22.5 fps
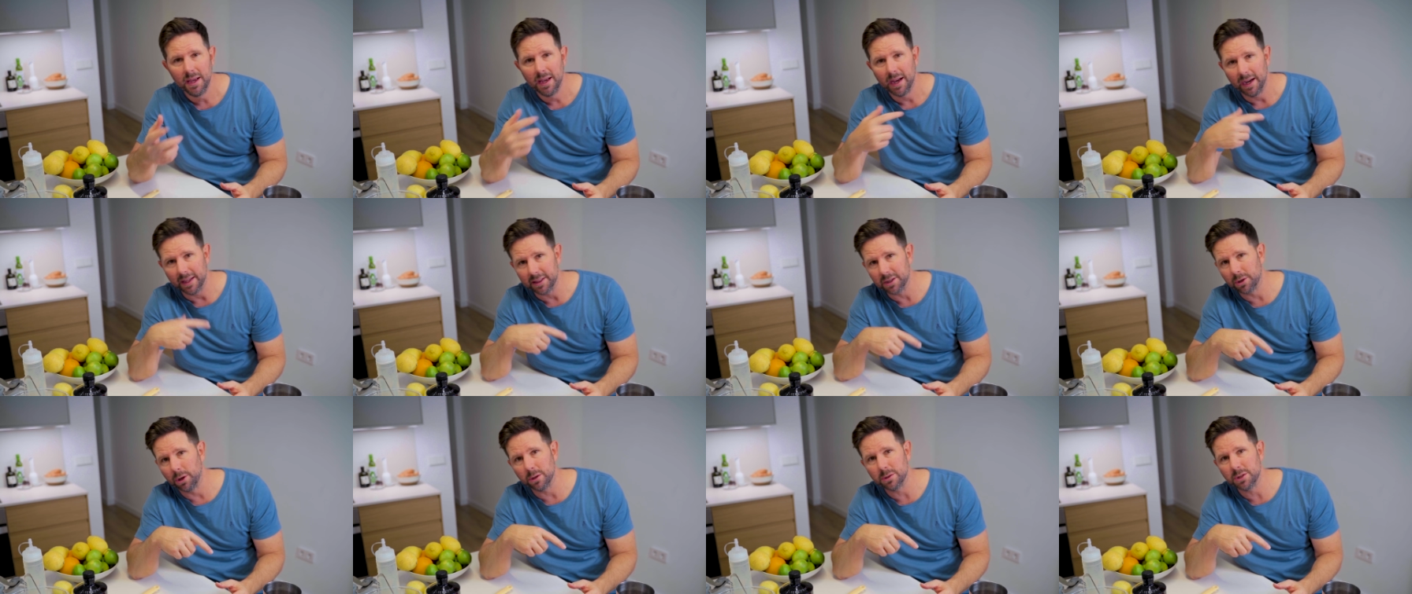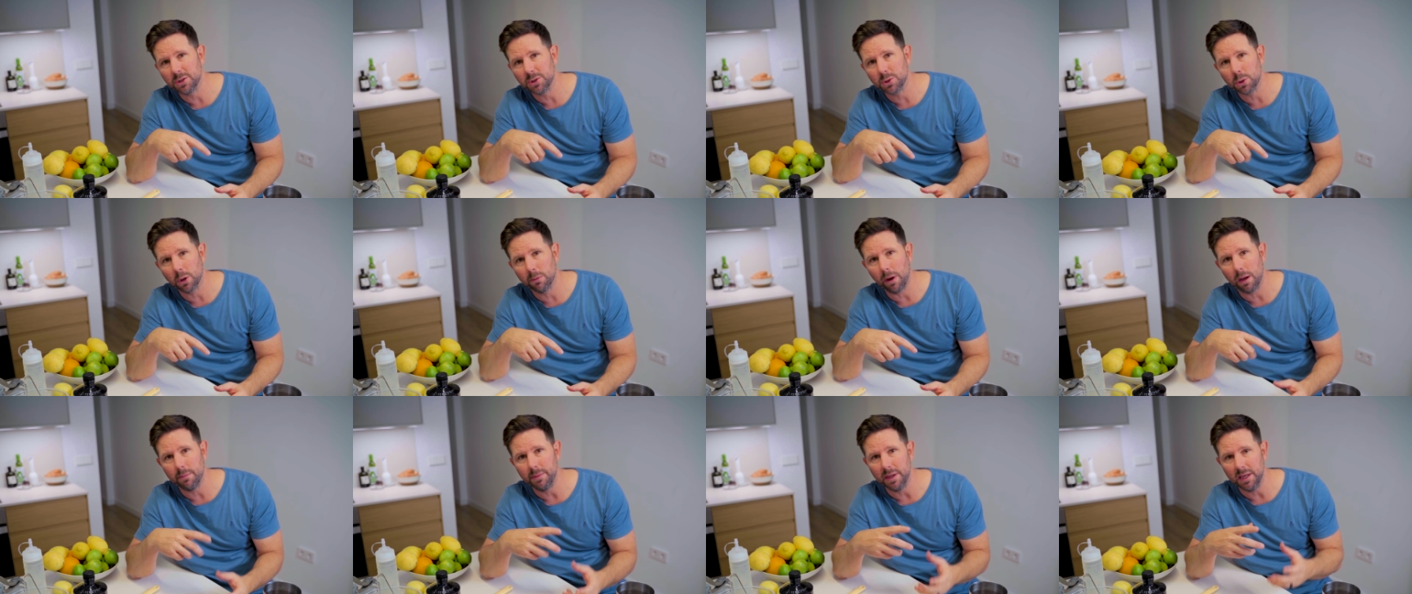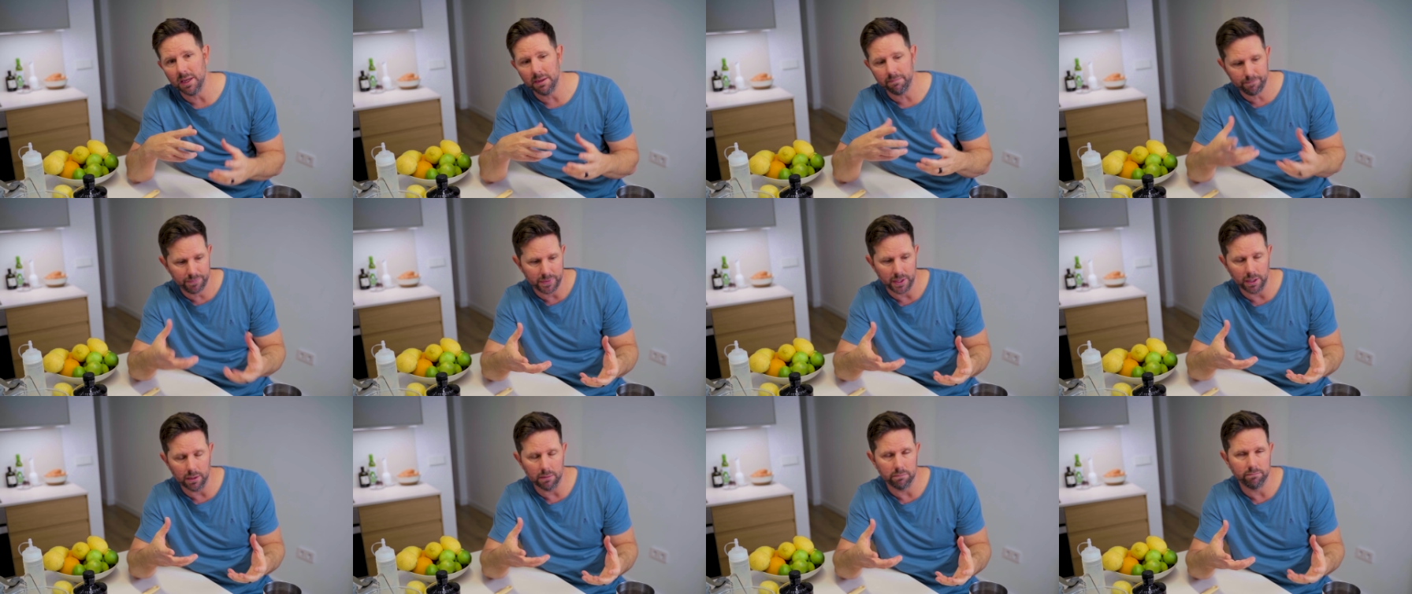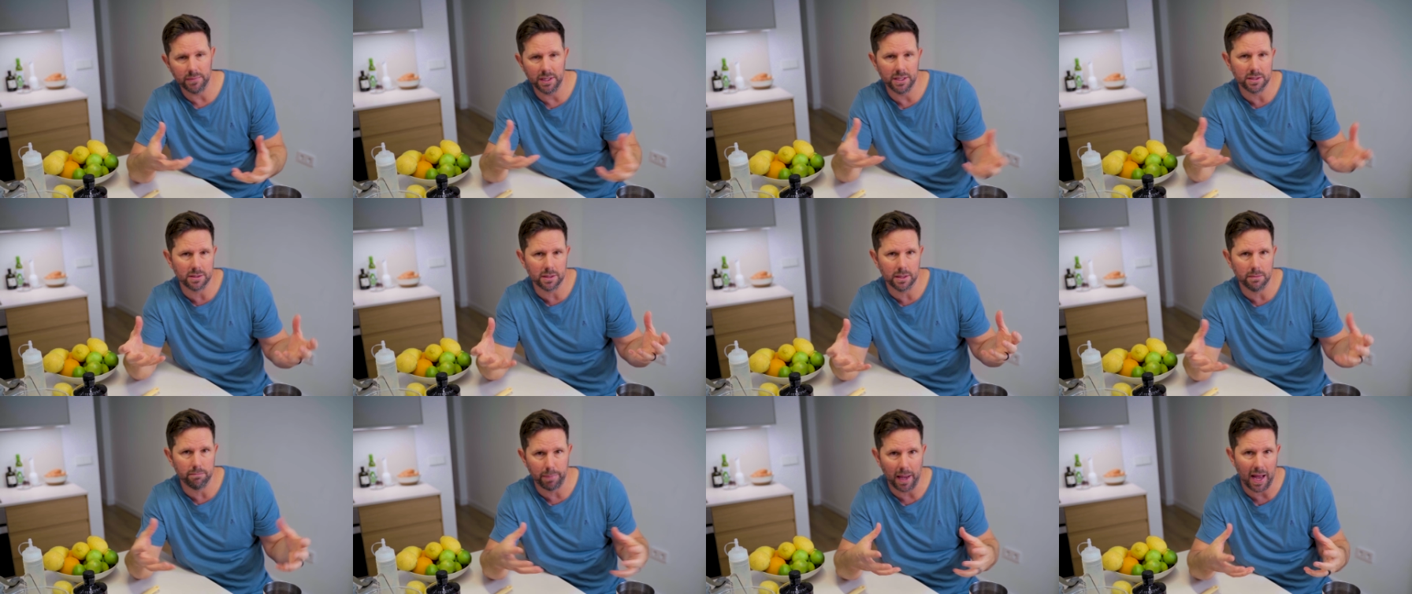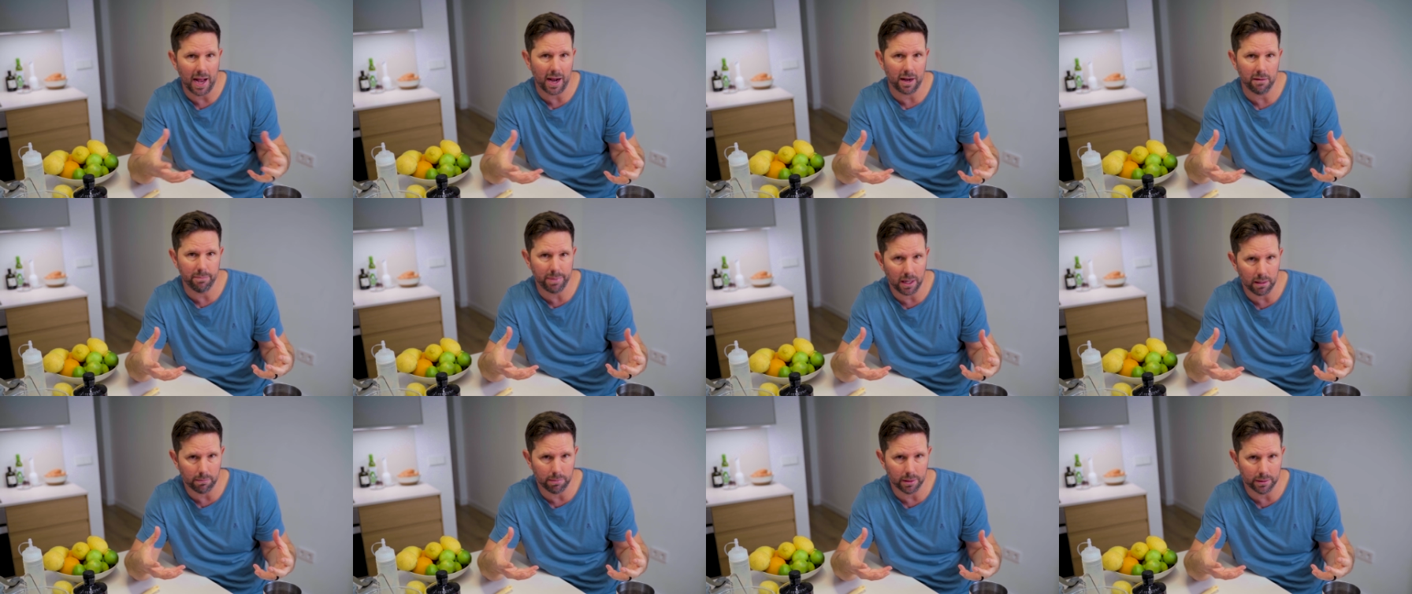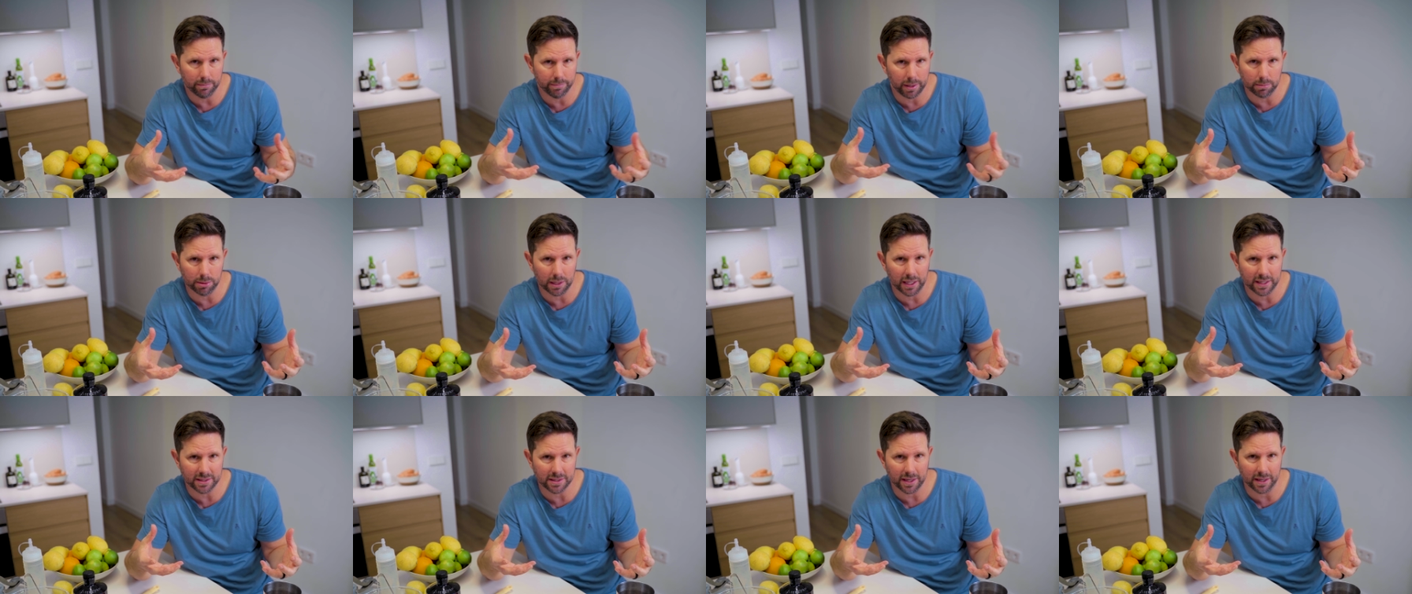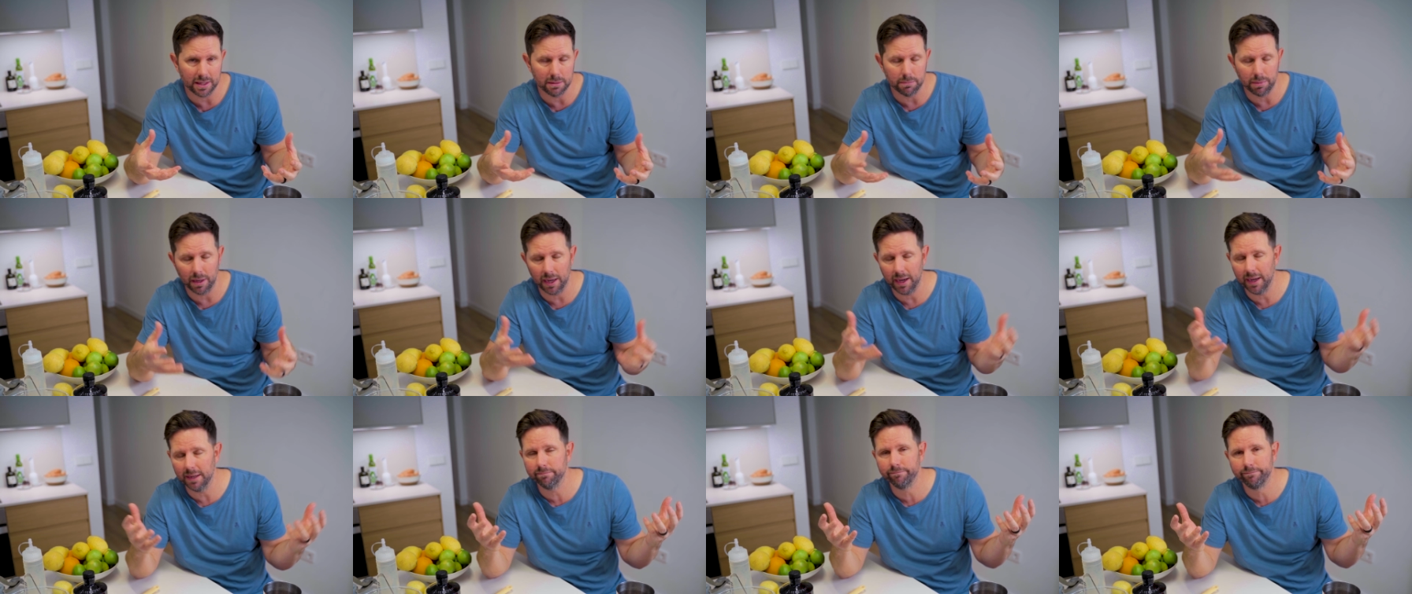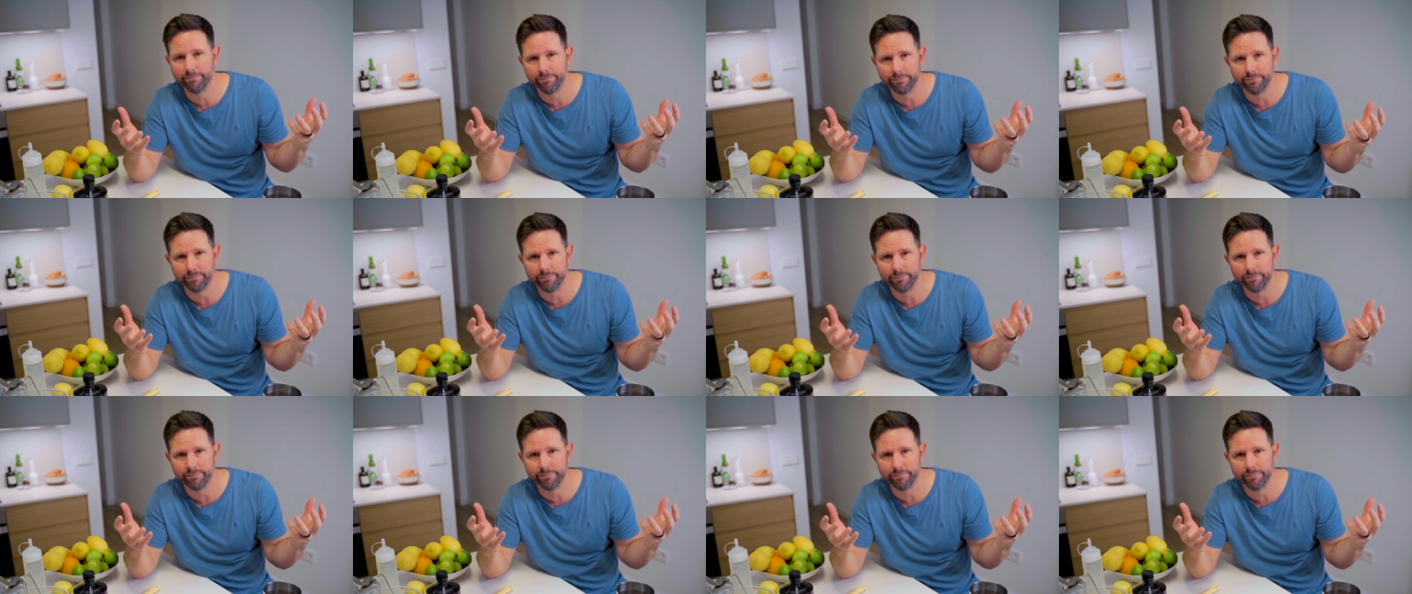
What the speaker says: At the grocery store by me, there is a bag of pebble ice I can buy,